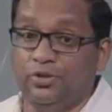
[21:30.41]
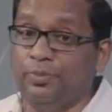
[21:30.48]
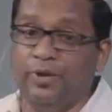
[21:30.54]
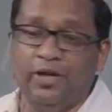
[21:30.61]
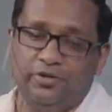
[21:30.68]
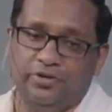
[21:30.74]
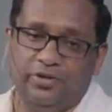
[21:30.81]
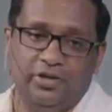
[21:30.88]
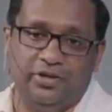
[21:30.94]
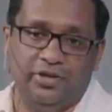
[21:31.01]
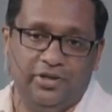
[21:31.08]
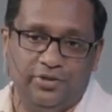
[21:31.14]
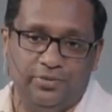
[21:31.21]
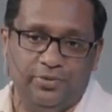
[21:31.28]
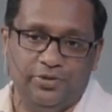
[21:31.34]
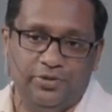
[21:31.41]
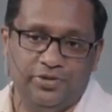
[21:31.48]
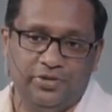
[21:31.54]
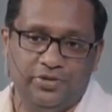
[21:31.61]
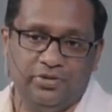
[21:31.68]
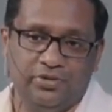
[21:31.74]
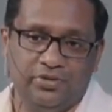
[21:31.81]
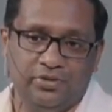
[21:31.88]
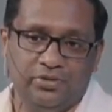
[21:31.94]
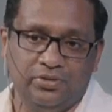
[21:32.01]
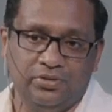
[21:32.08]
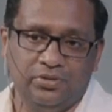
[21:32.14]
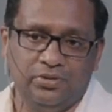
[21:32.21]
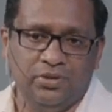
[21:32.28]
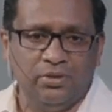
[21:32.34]
Be careful of how you are
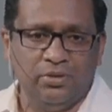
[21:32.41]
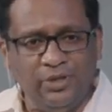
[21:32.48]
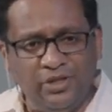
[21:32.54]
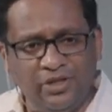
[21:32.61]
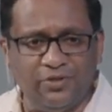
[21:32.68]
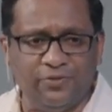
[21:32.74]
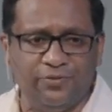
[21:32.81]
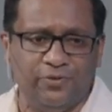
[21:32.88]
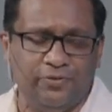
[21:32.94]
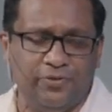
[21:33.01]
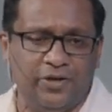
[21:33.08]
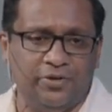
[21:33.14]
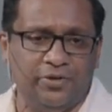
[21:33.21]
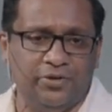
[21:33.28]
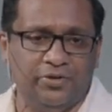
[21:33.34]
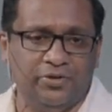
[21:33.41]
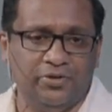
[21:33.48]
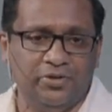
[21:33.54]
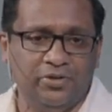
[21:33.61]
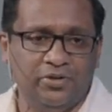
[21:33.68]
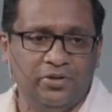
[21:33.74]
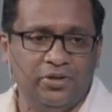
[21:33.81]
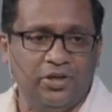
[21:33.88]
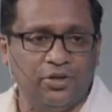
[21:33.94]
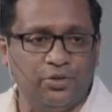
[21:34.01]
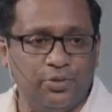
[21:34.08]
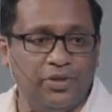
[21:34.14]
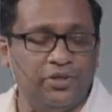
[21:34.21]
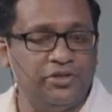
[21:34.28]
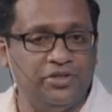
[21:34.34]
quick to judge the people in
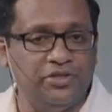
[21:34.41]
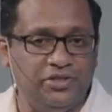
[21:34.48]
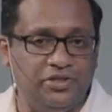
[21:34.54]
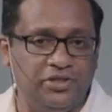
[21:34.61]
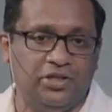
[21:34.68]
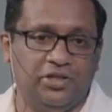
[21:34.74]
your life.